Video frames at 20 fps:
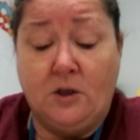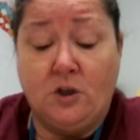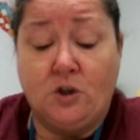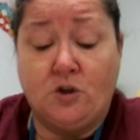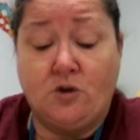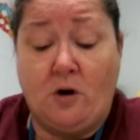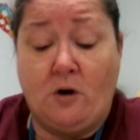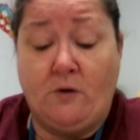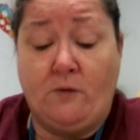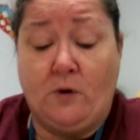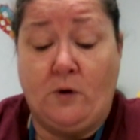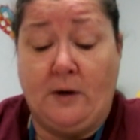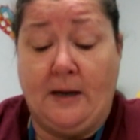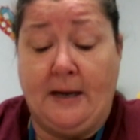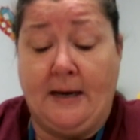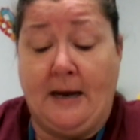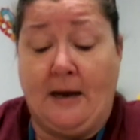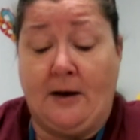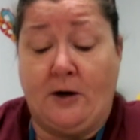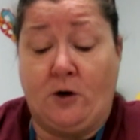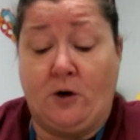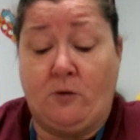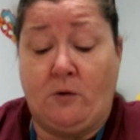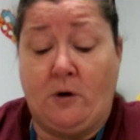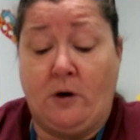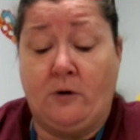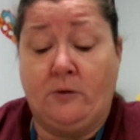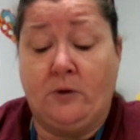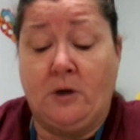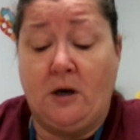Drover let out a
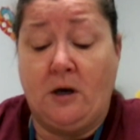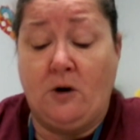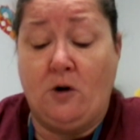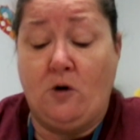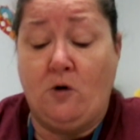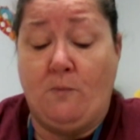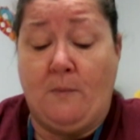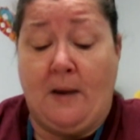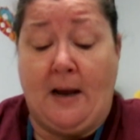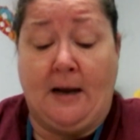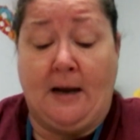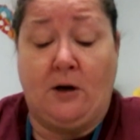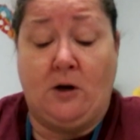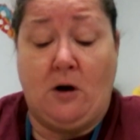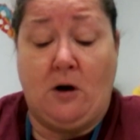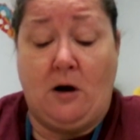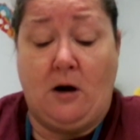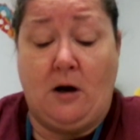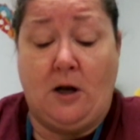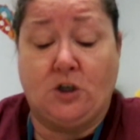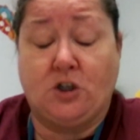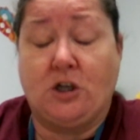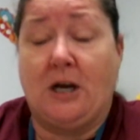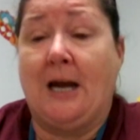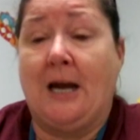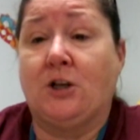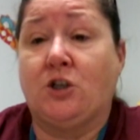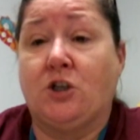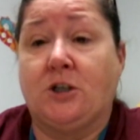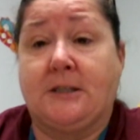groan. Oh my gosh,
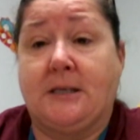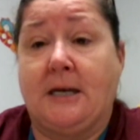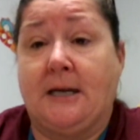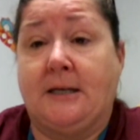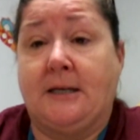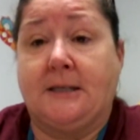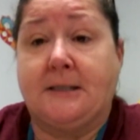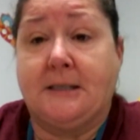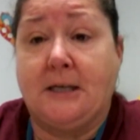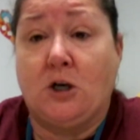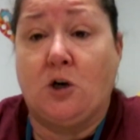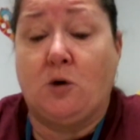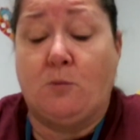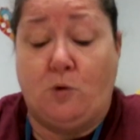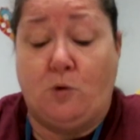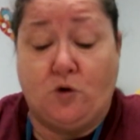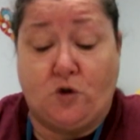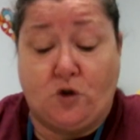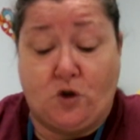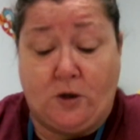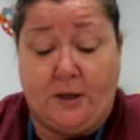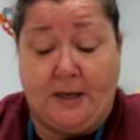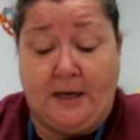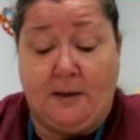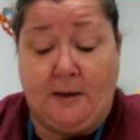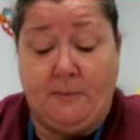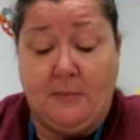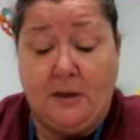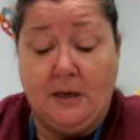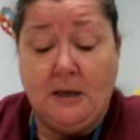I just had a terrible
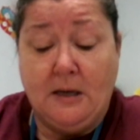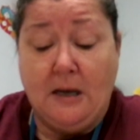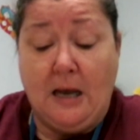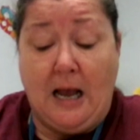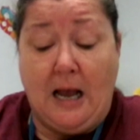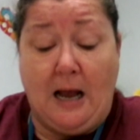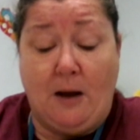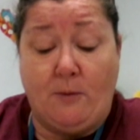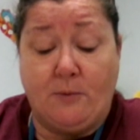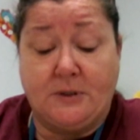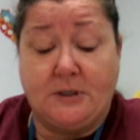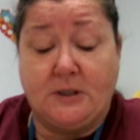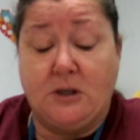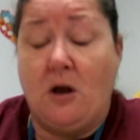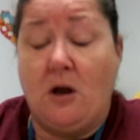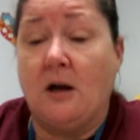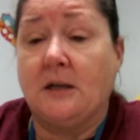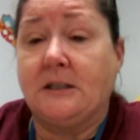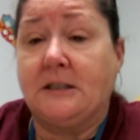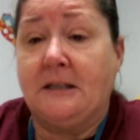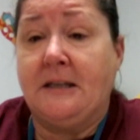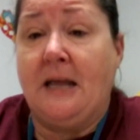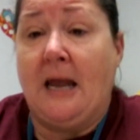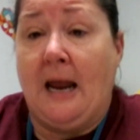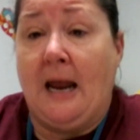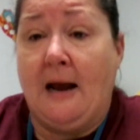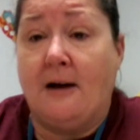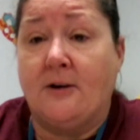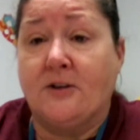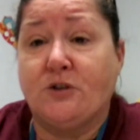dream. I was locked in the
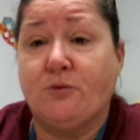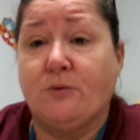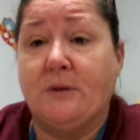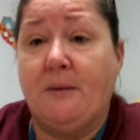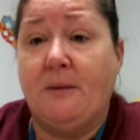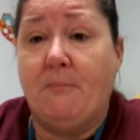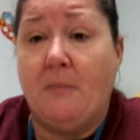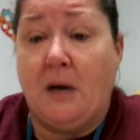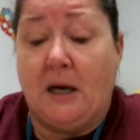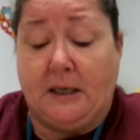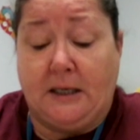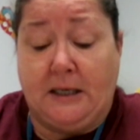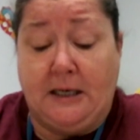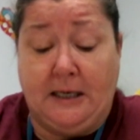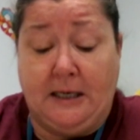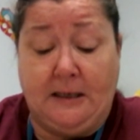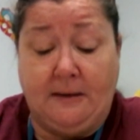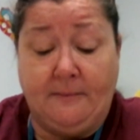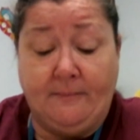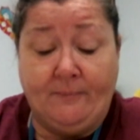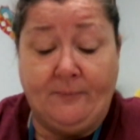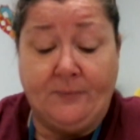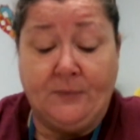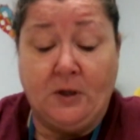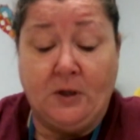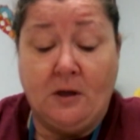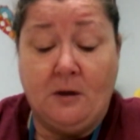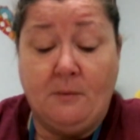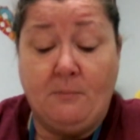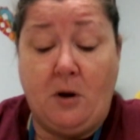house with a monkey.
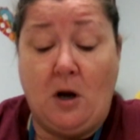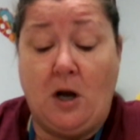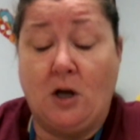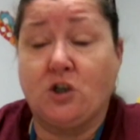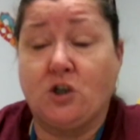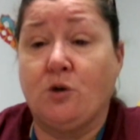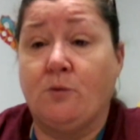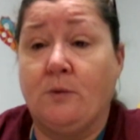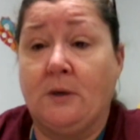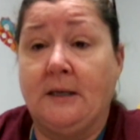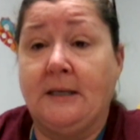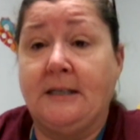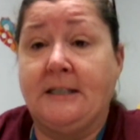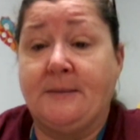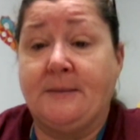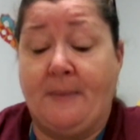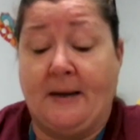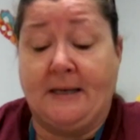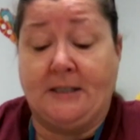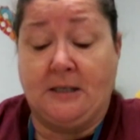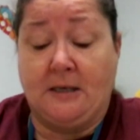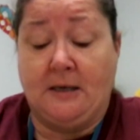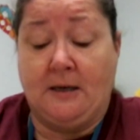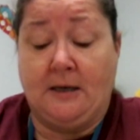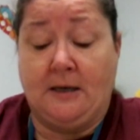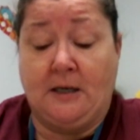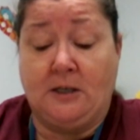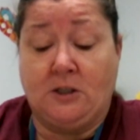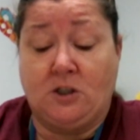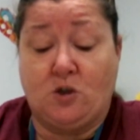Pasha released my
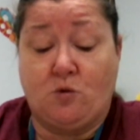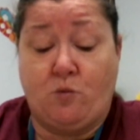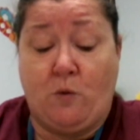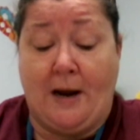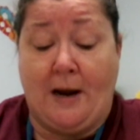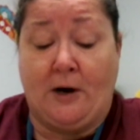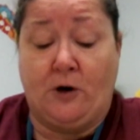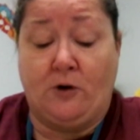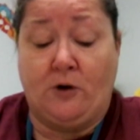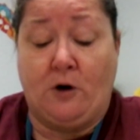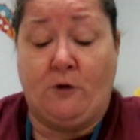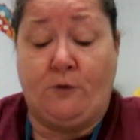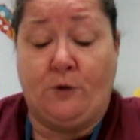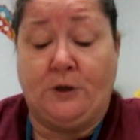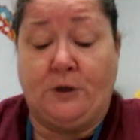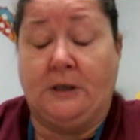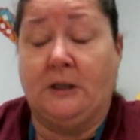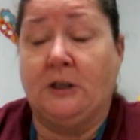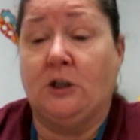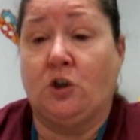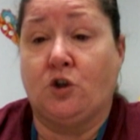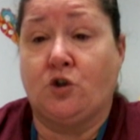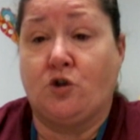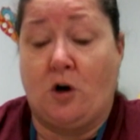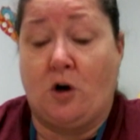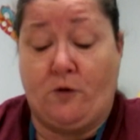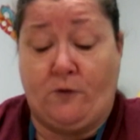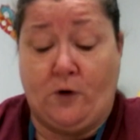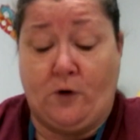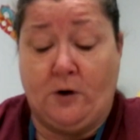tongue and swaggered over to little
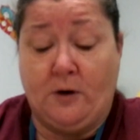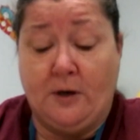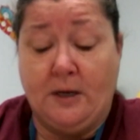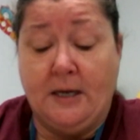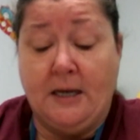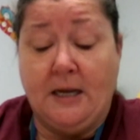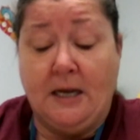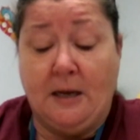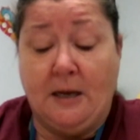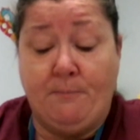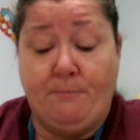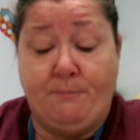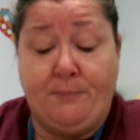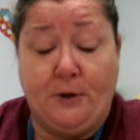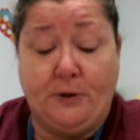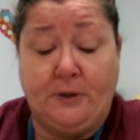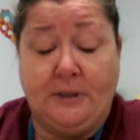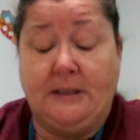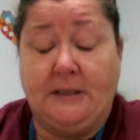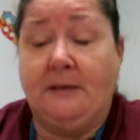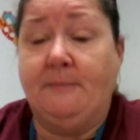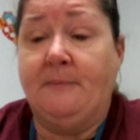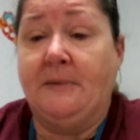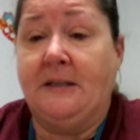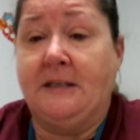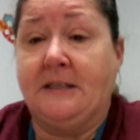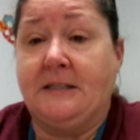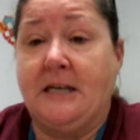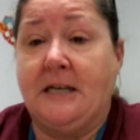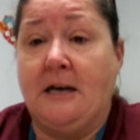Drover and booted him in
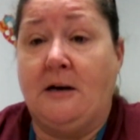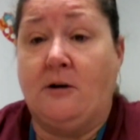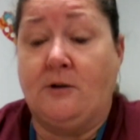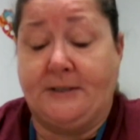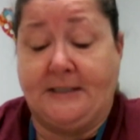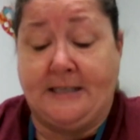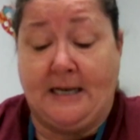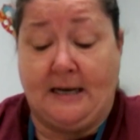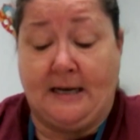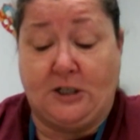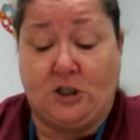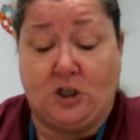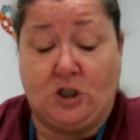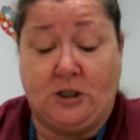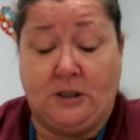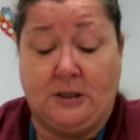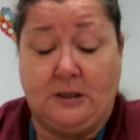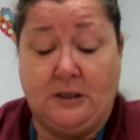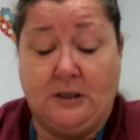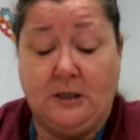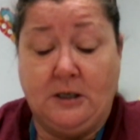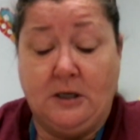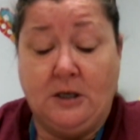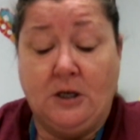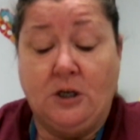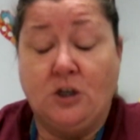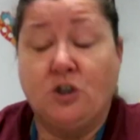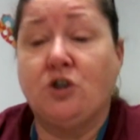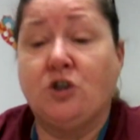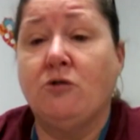the tail section.
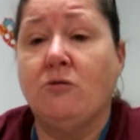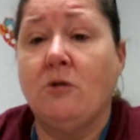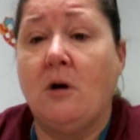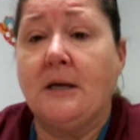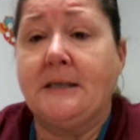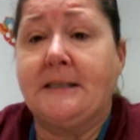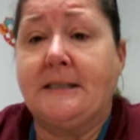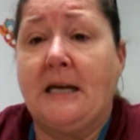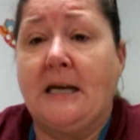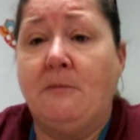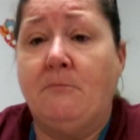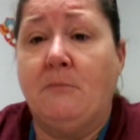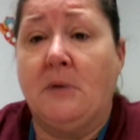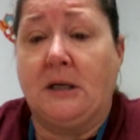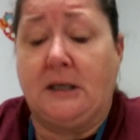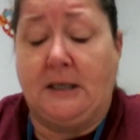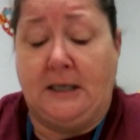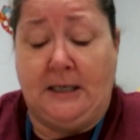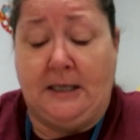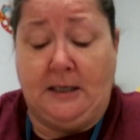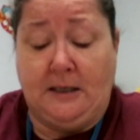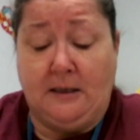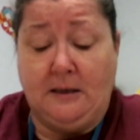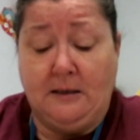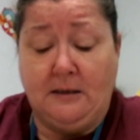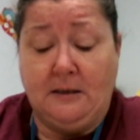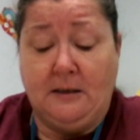Do not say monkey.